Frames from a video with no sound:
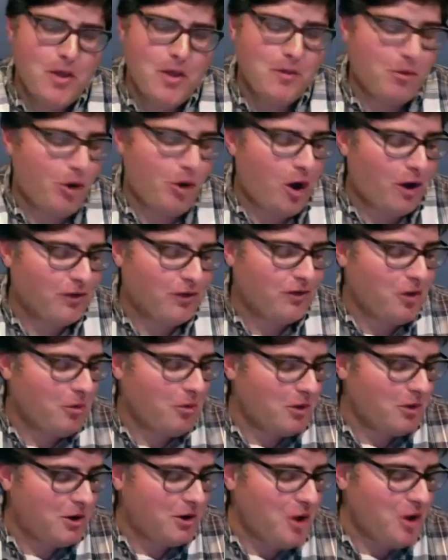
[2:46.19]
The Bronx
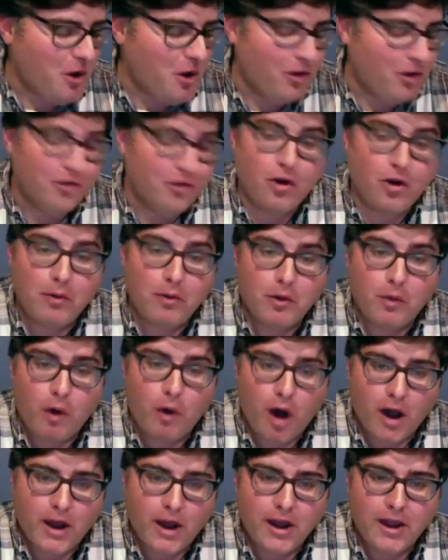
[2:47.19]
Nobody Knows: An Urban
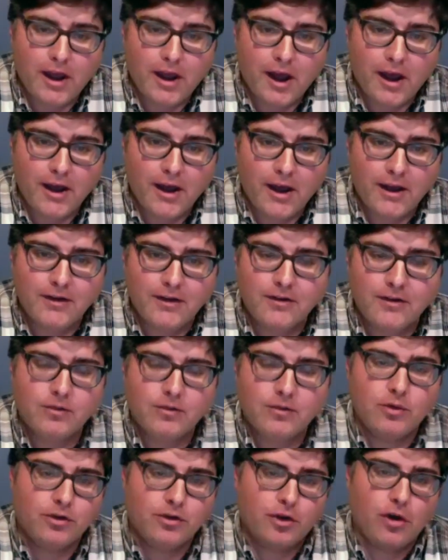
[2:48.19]
Walking Guide,
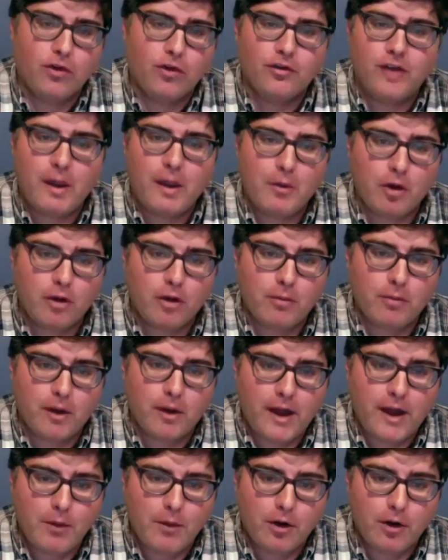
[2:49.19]
which goes neighborhood
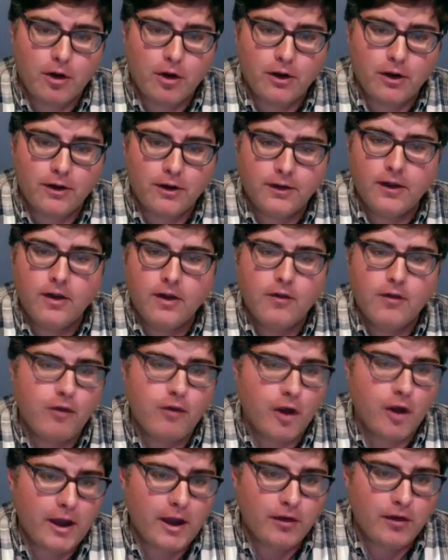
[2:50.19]
by neighborhood
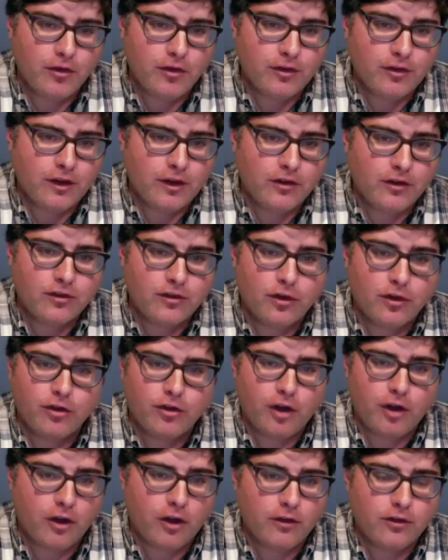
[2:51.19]
very interesting
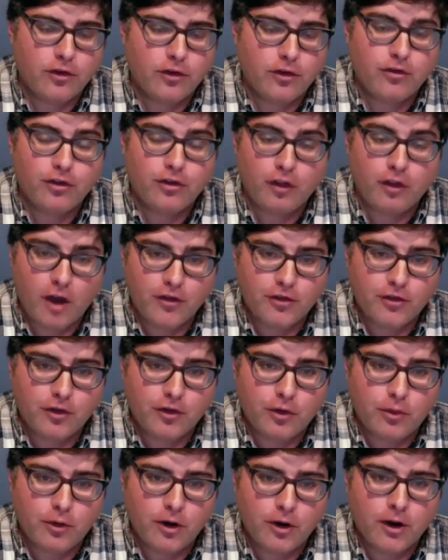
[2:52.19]
socio-
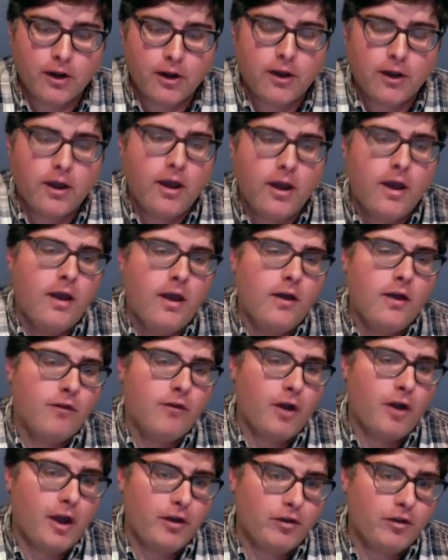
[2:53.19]
sociological work,
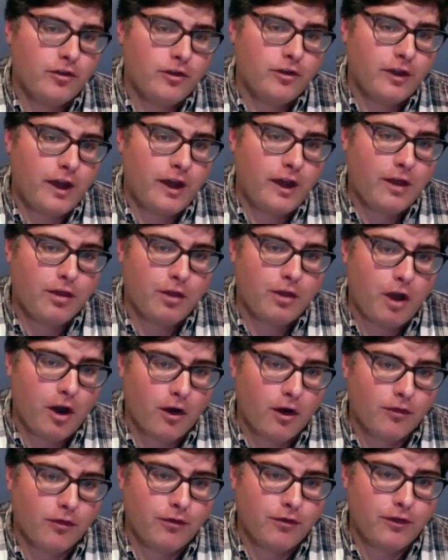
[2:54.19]
very interesting
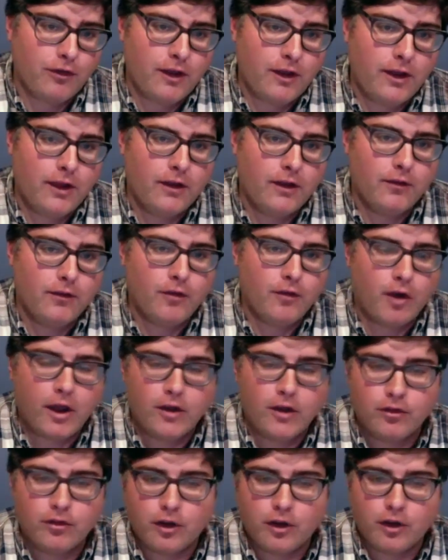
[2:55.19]
ethnography, very
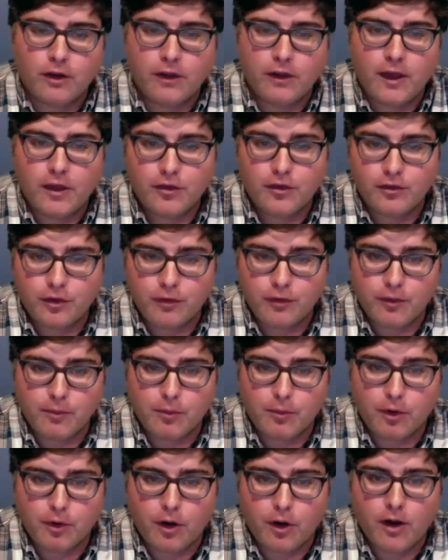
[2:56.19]
interesting on the history of
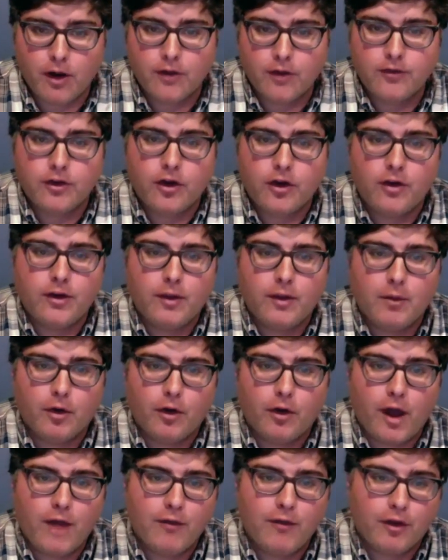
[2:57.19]
the Bronx and on
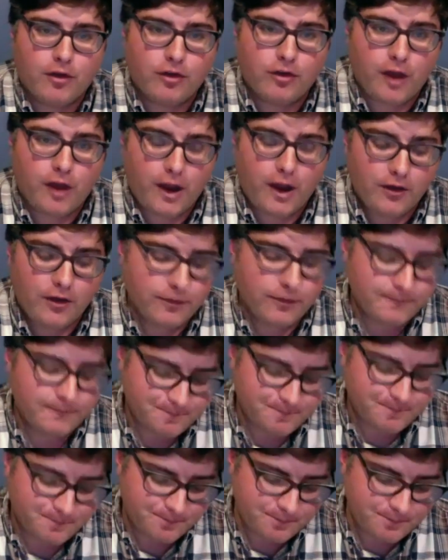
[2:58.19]
demographic change.